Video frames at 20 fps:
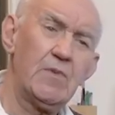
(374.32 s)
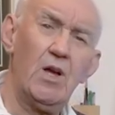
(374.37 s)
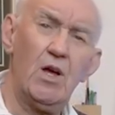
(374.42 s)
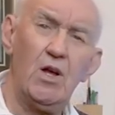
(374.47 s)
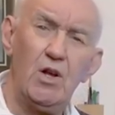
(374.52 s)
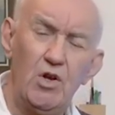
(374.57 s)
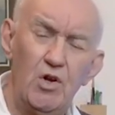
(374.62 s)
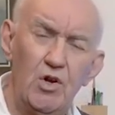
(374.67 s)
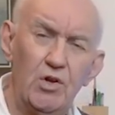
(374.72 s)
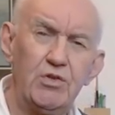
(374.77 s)

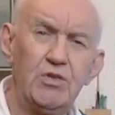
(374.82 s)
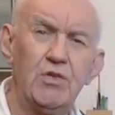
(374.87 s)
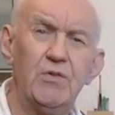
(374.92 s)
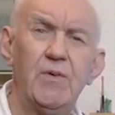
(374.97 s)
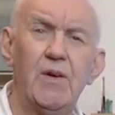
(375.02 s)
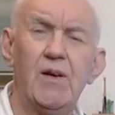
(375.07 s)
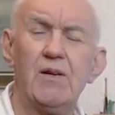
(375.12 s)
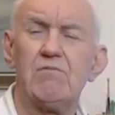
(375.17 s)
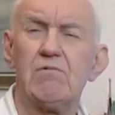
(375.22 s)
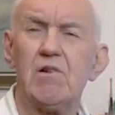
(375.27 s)
a lot
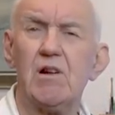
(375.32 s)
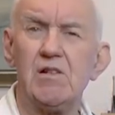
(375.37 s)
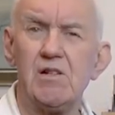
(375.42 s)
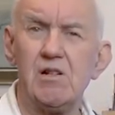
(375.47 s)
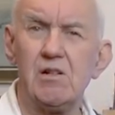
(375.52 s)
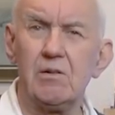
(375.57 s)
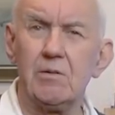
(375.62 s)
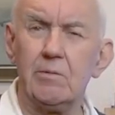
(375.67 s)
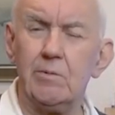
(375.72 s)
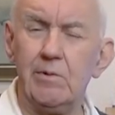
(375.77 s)
of our
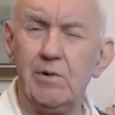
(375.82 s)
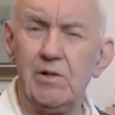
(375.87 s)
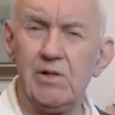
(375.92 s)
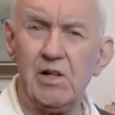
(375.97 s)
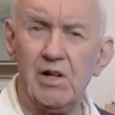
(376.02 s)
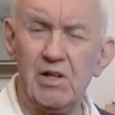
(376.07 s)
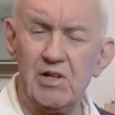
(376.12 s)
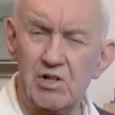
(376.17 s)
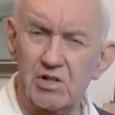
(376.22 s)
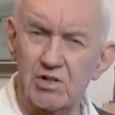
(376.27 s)
radio
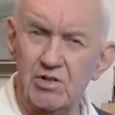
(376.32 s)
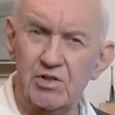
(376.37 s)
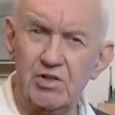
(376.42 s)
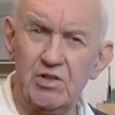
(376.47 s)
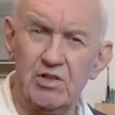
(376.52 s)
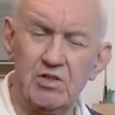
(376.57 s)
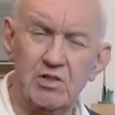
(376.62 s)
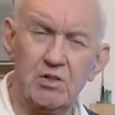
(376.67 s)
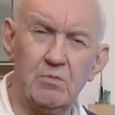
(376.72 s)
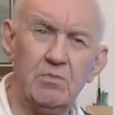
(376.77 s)
communication
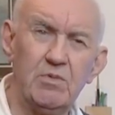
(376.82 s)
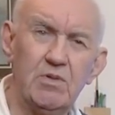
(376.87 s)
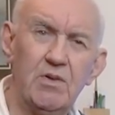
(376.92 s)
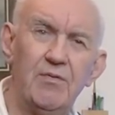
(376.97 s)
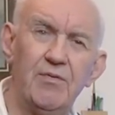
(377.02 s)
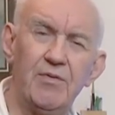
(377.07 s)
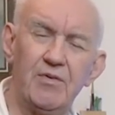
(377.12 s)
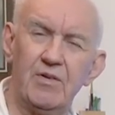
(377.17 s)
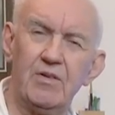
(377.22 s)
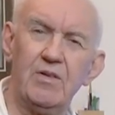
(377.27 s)
systems are
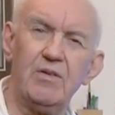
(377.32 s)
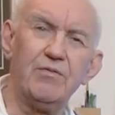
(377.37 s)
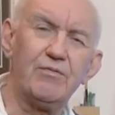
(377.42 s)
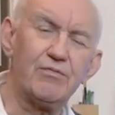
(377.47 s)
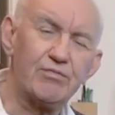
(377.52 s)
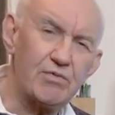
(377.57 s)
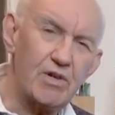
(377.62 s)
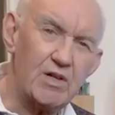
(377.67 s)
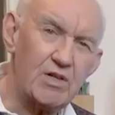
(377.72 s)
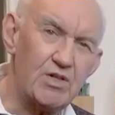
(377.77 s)
very
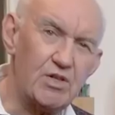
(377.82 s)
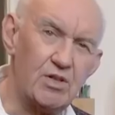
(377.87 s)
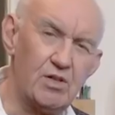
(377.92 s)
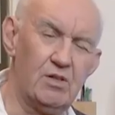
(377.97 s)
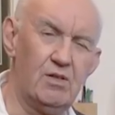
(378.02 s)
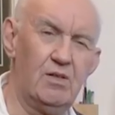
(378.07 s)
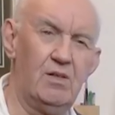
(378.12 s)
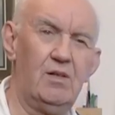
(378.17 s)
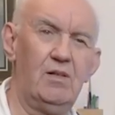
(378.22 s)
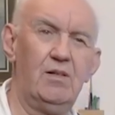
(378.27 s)

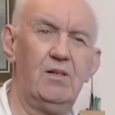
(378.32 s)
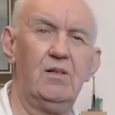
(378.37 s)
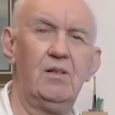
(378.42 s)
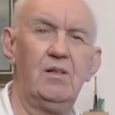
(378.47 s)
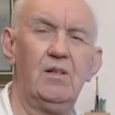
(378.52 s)
fragile.